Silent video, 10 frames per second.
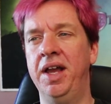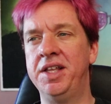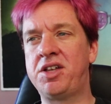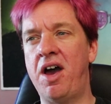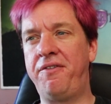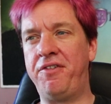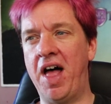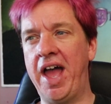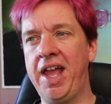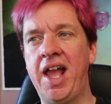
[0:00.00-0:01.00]
It's got
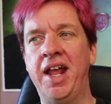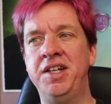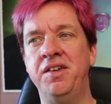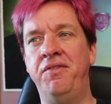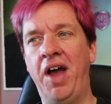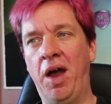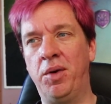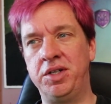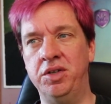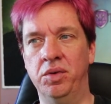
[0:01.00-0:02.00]
Flying and
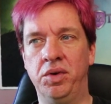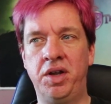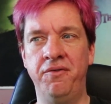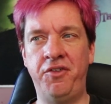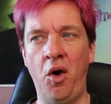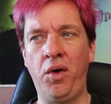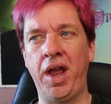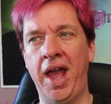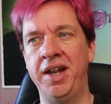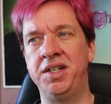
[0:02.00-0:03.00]
Devour too.
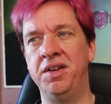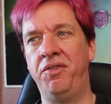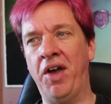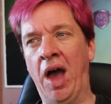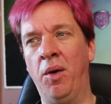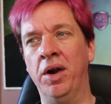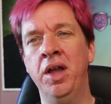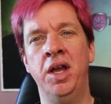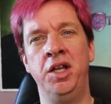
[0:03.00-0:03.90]
Convoke and Devour.